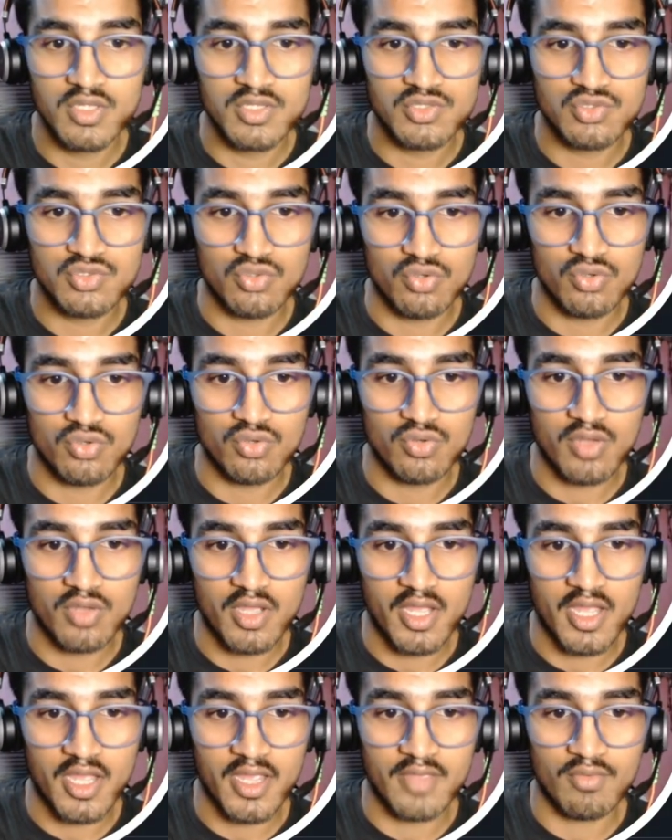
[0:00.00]
So
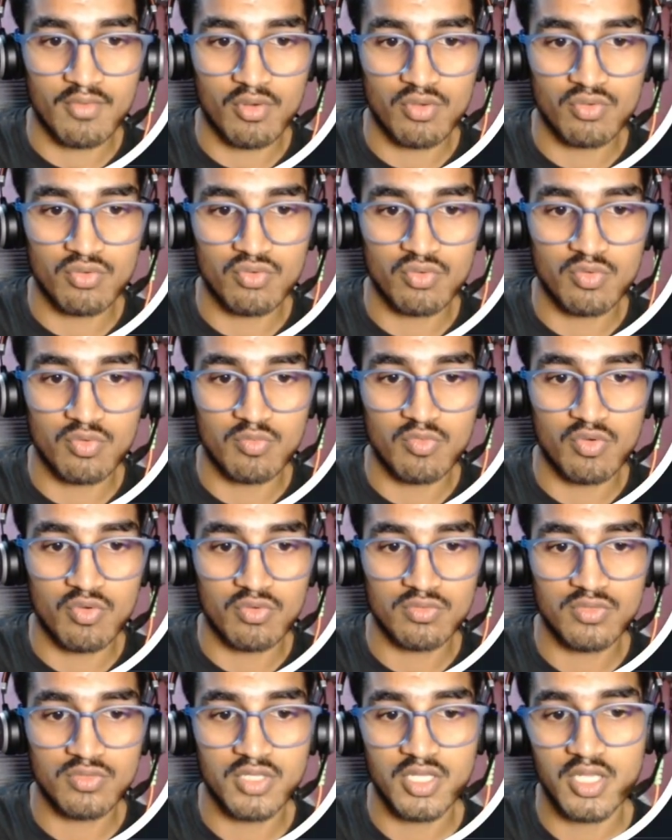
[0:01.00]
I want to
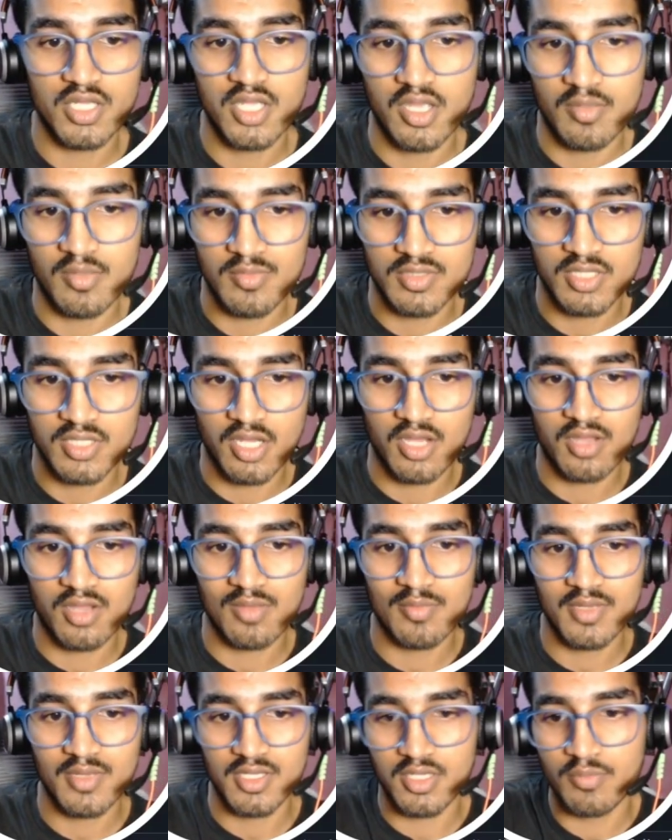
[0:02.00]
move the
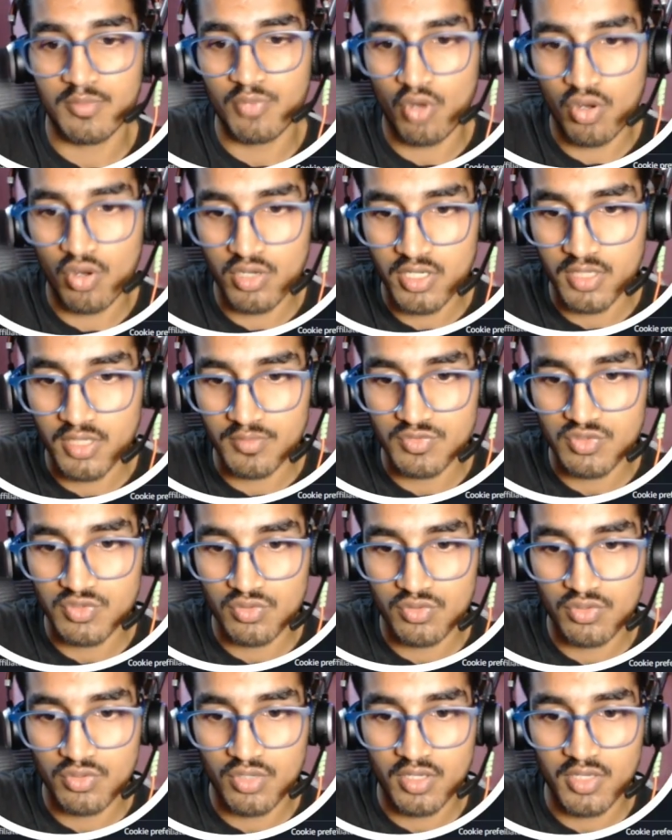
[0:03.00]
Amitabh in a prod team.
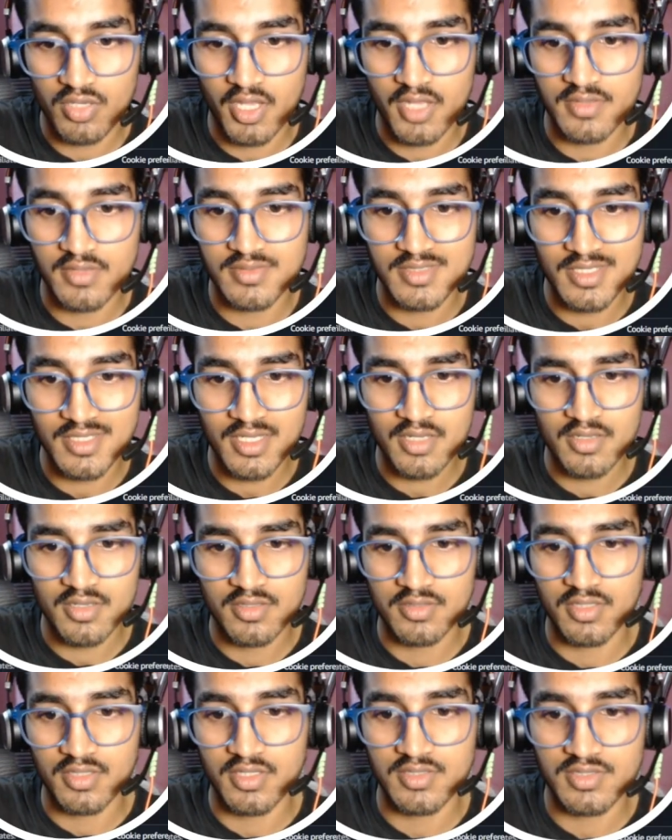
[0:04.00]
So you can see
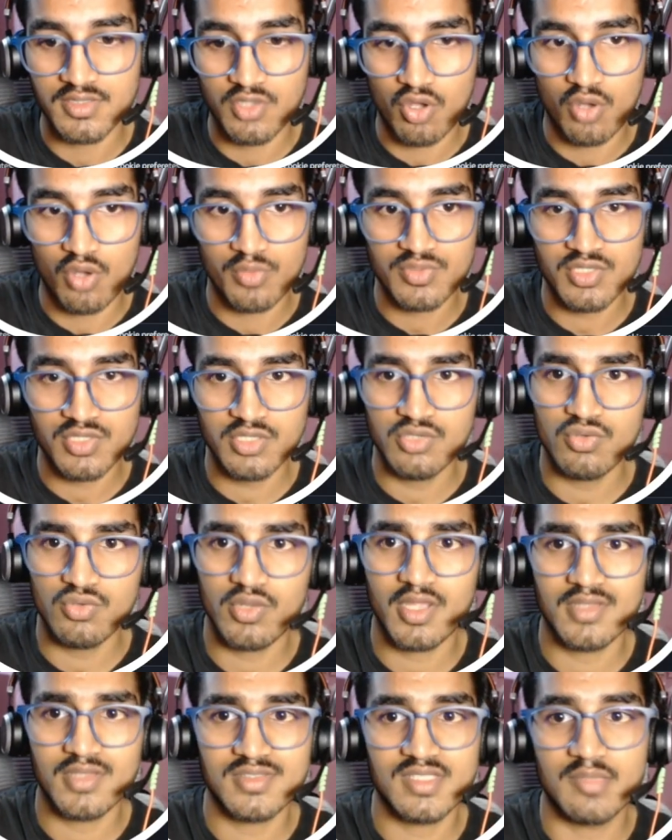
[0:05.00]
there is an option. You
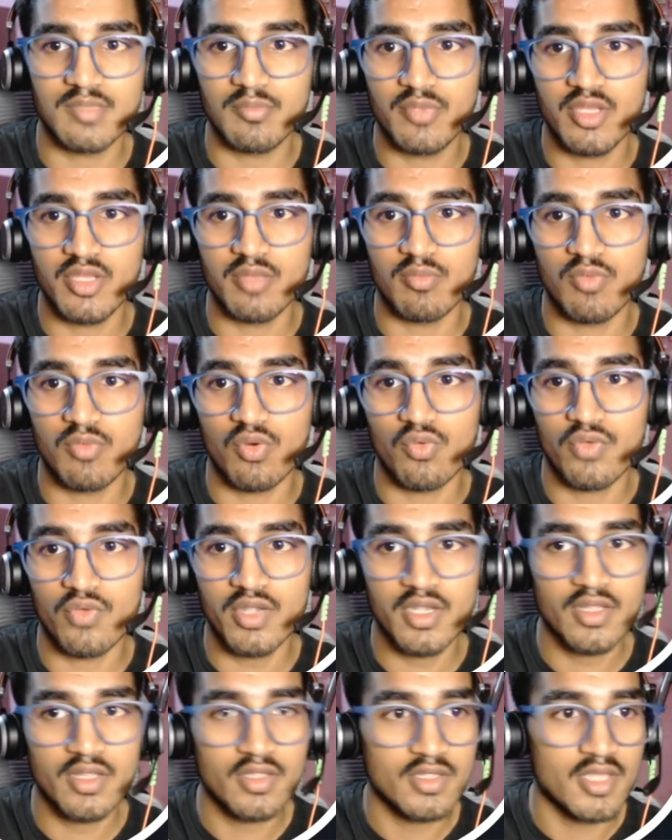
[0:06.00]
can simply move
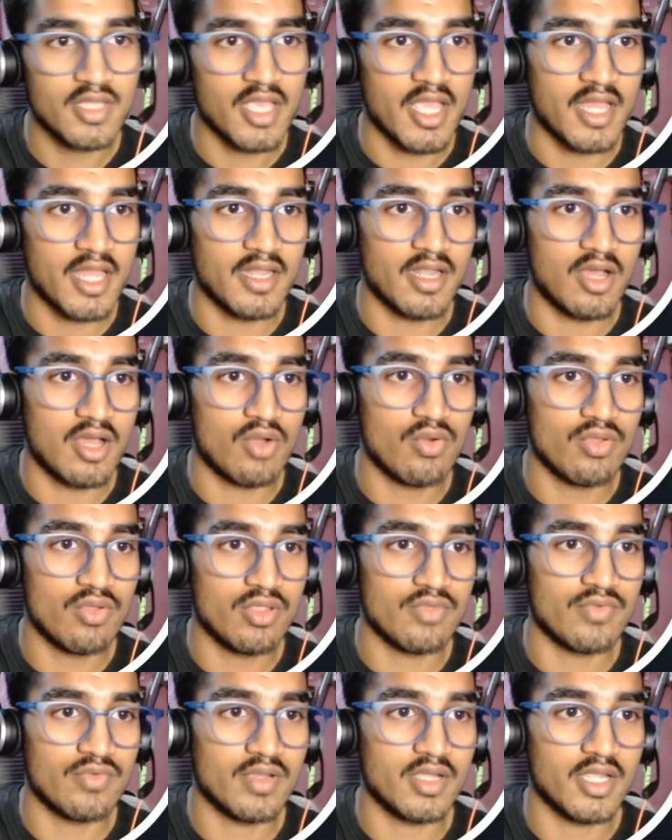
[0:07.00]
it. And now
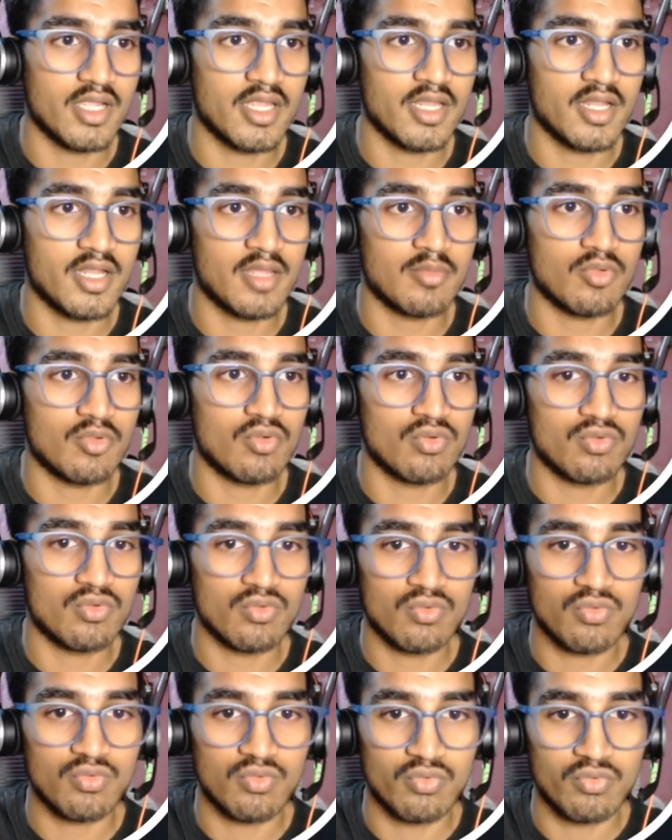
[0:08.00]
if again I'm go
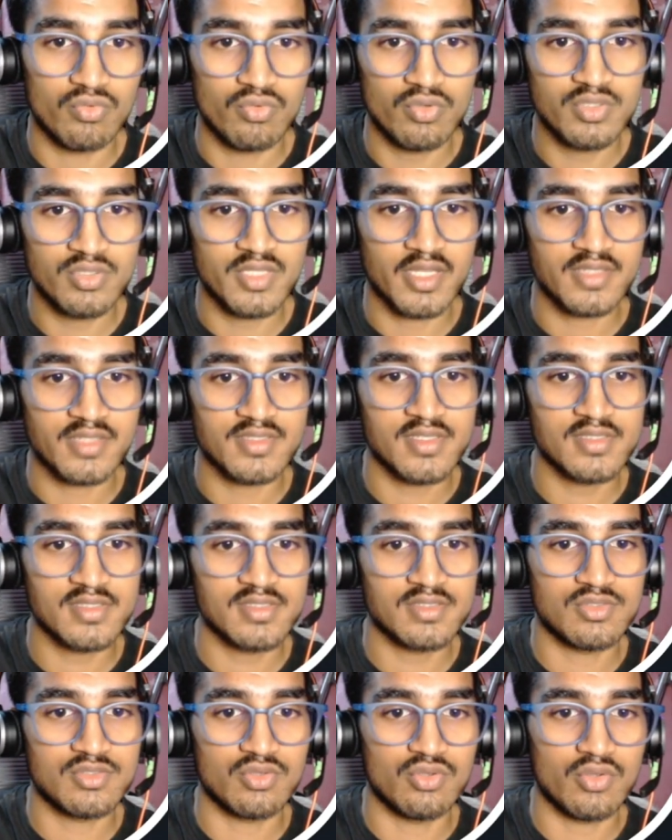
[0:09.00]
to roots access,
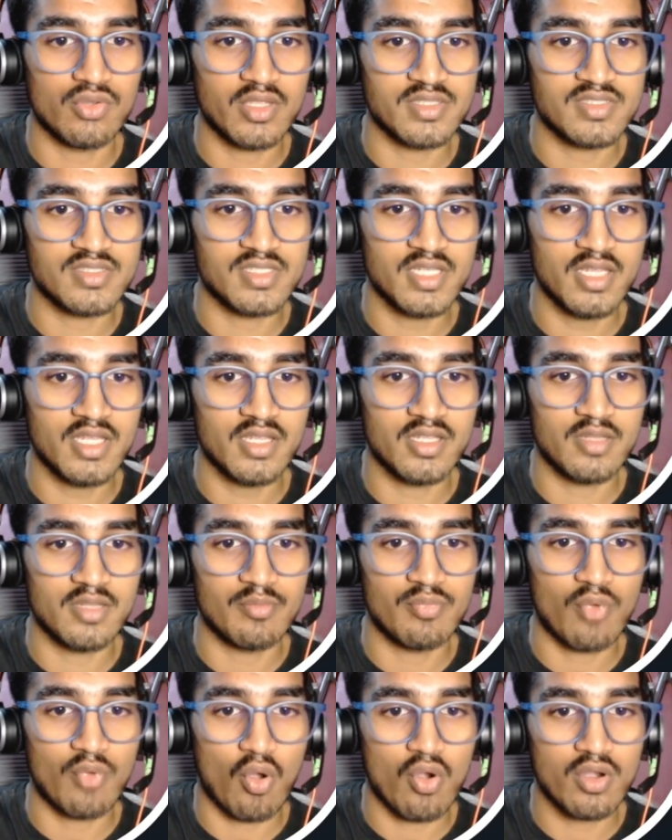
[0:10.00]
so you can see in a
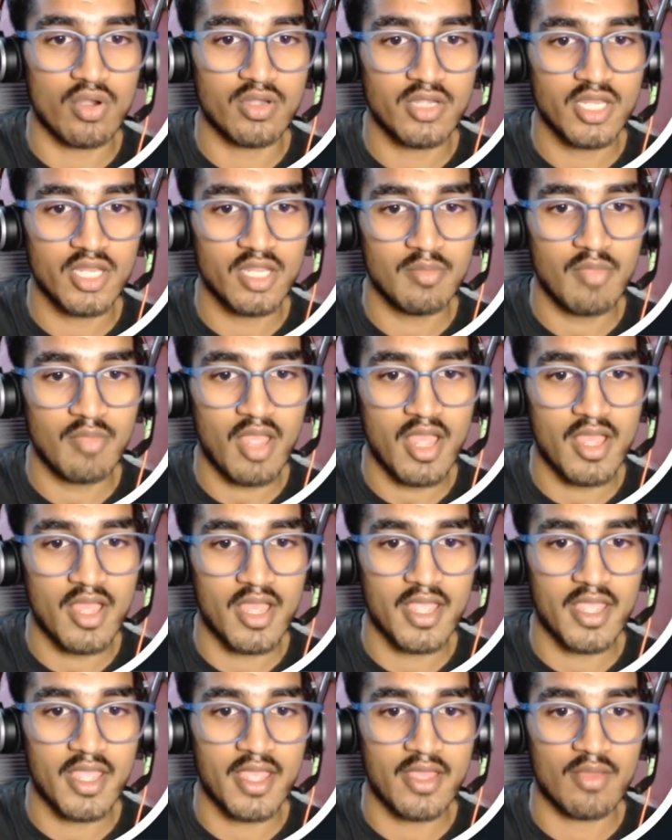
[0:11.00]
prod team,
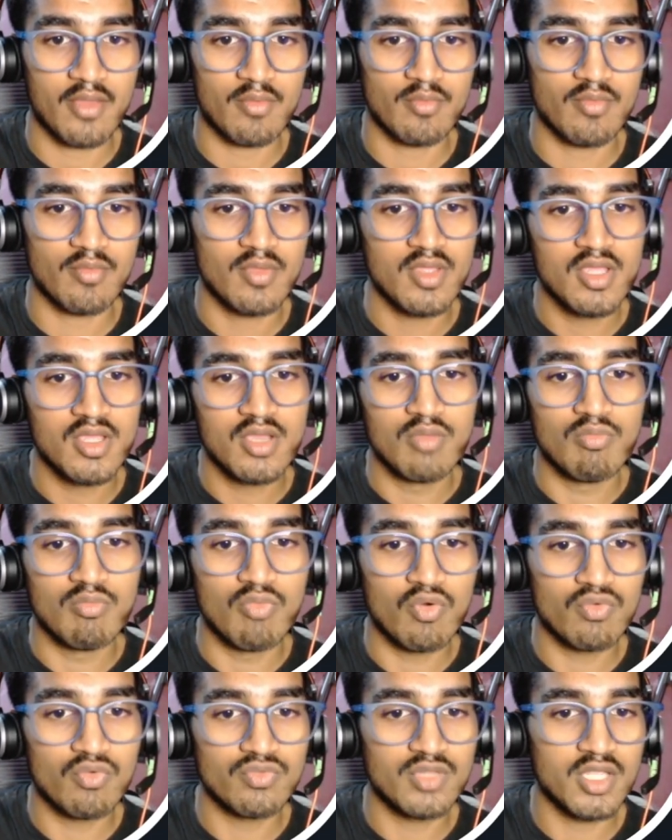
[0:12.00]
I have
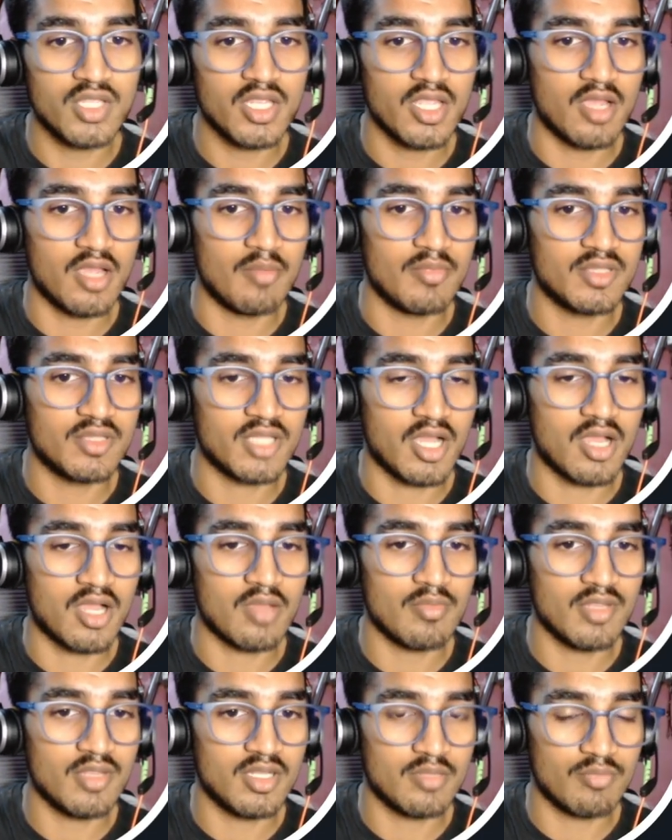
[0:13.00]
moved the
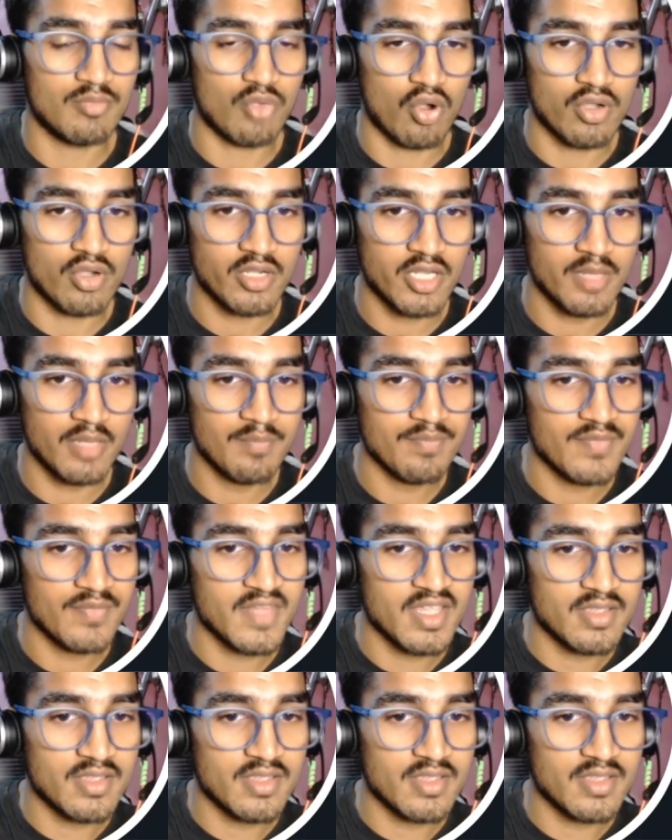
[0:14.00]
Amitabh in a prod team.